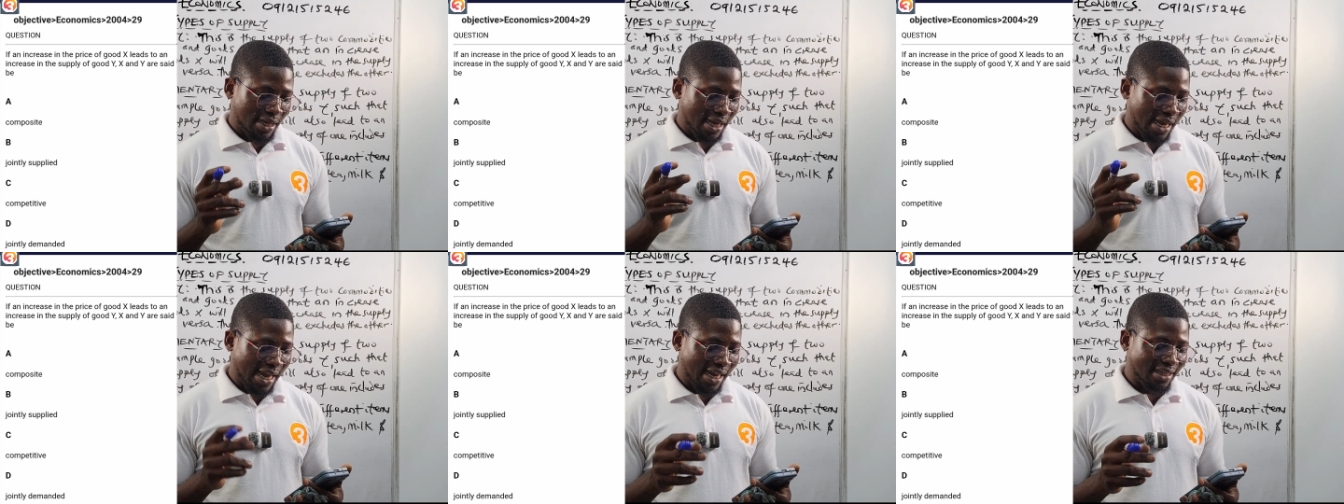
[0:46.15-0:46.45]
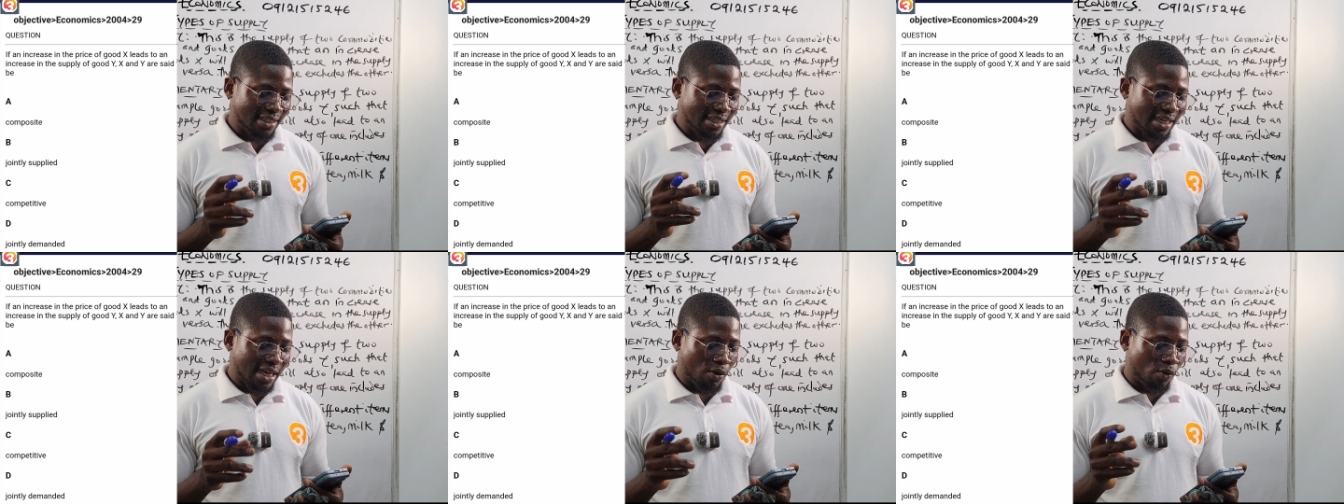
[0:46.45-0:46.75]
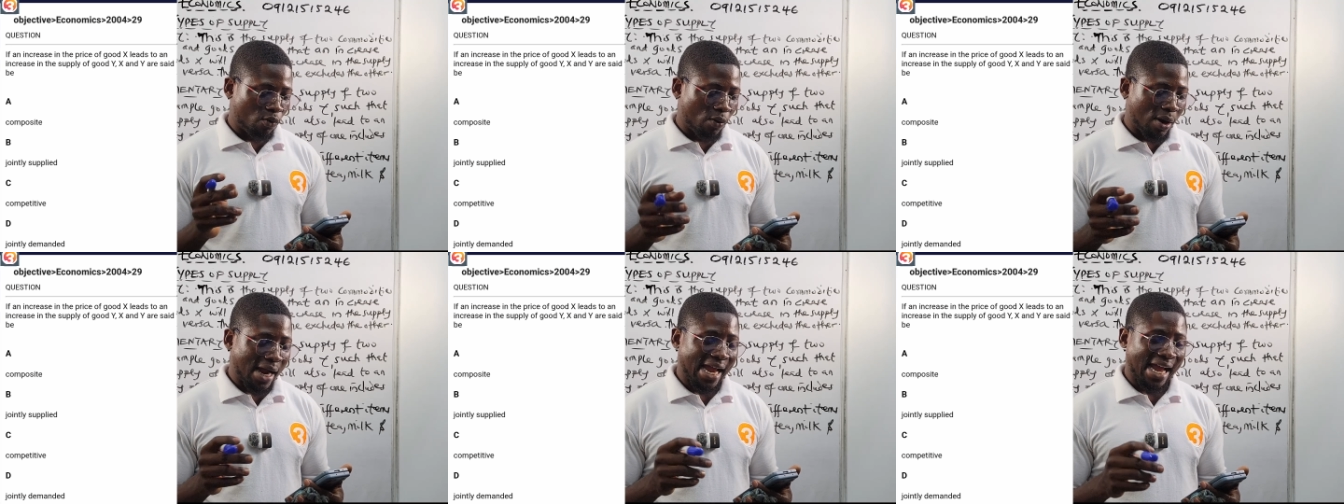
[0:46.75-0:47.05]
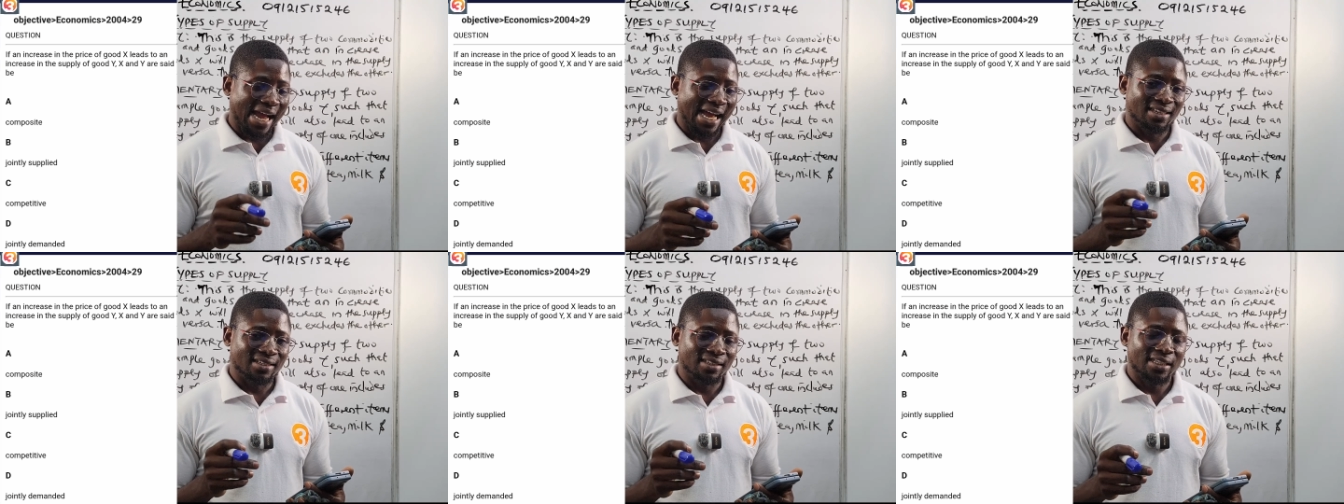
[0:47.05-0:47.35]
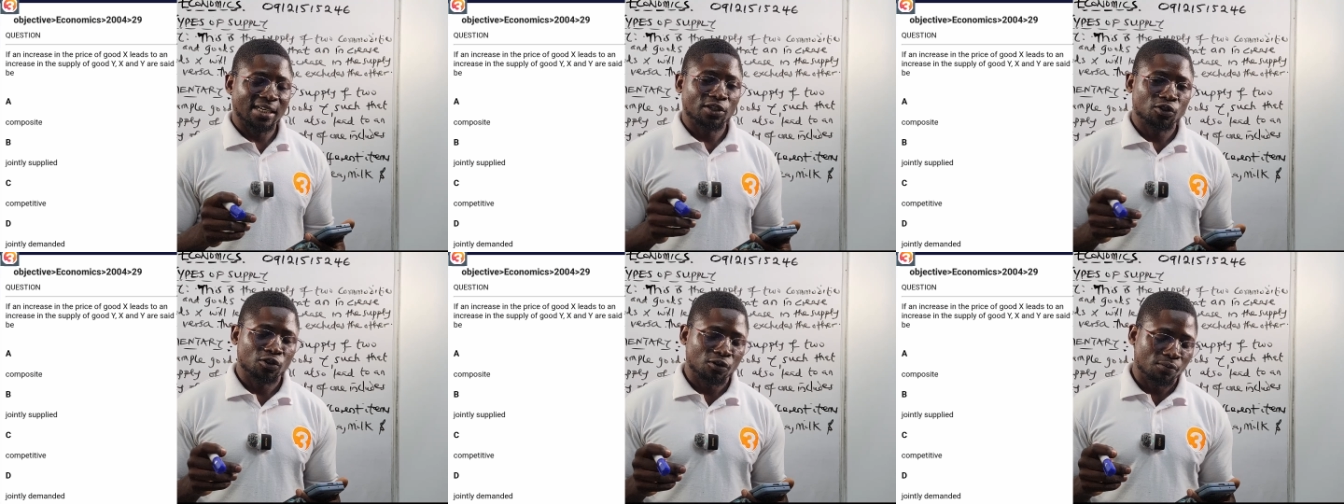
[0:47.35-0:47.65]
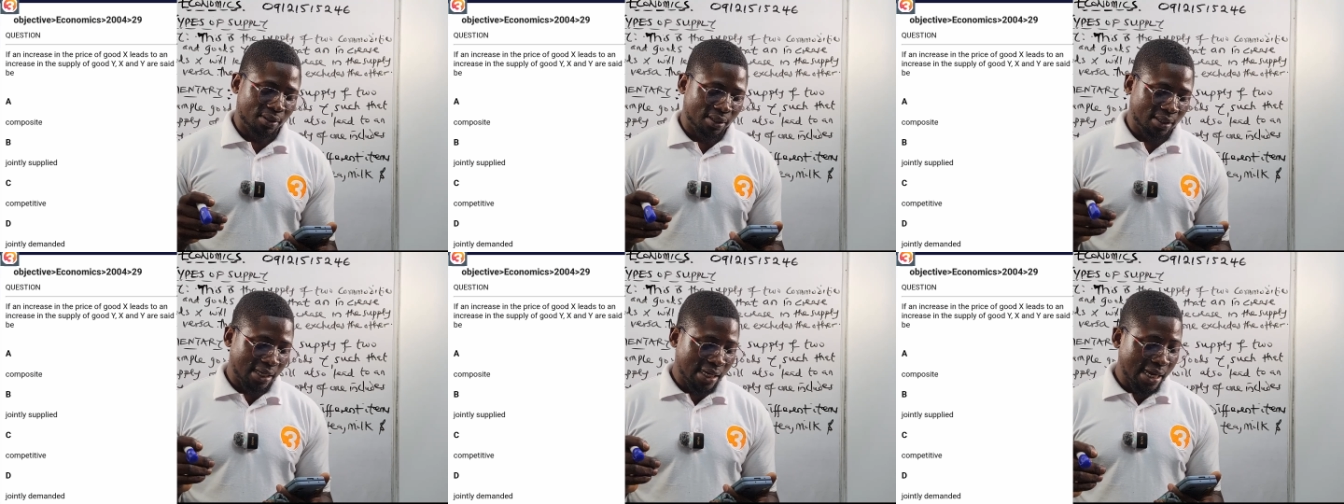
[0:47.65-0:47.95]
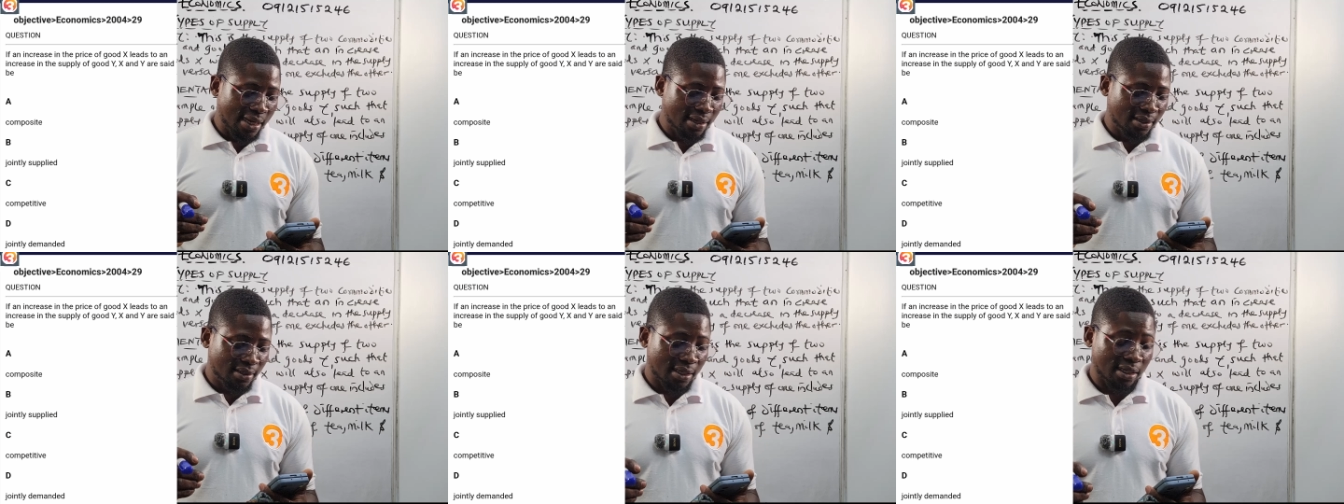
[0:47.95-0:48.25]
X and Y are said to be
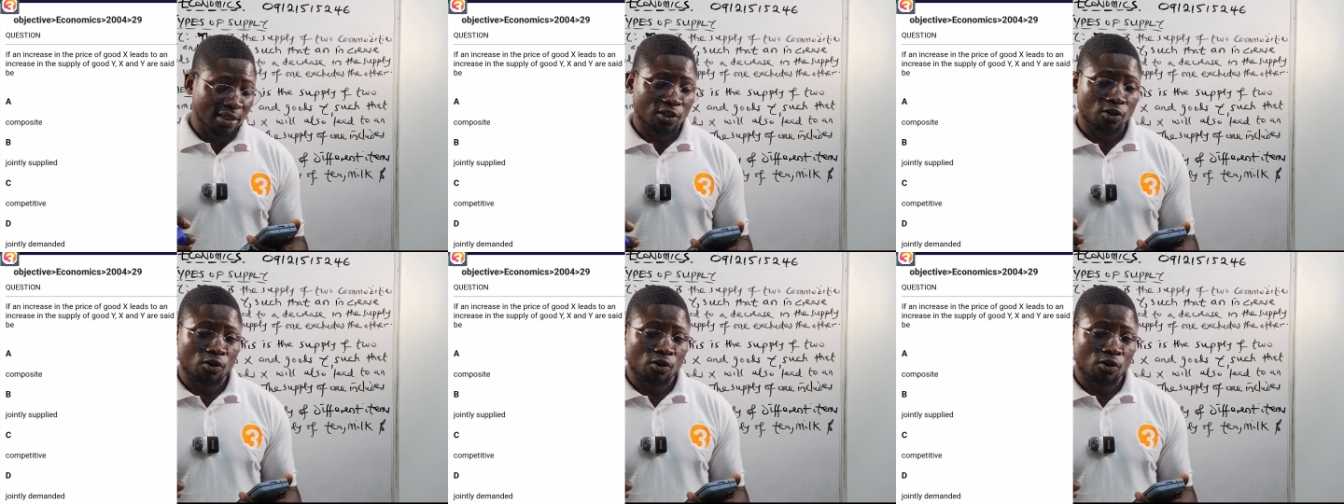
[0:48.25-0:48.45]
A says